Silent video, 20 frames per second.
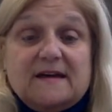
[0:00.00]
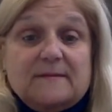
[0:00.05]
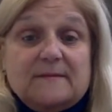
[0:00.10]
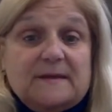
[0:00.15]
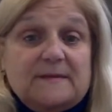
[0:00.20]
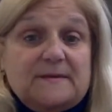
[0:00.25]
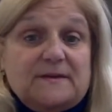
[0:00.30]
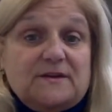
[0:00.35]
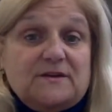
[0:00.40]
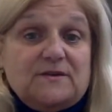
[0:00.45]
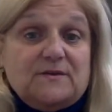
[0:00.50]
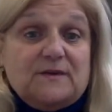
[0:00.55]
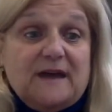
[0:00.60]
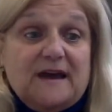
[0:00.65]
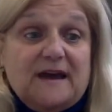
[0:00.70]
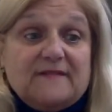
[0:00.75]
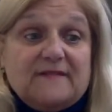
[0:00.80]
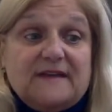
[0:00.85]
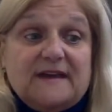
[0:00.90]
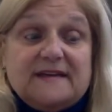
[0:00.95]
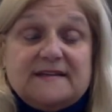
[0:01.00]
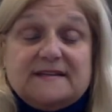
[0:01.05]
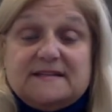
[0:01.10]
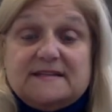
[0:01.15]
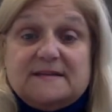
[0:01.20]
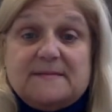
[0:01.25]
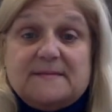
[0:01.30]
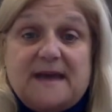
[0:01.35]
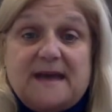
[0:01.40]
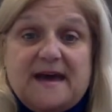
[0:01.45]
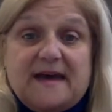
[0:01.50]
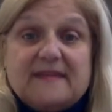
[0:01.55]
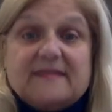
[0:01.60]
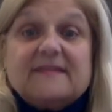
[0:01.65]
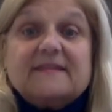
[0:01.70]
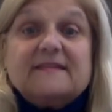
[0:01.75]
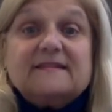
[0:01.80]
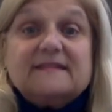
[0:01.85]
maybe you have ST math,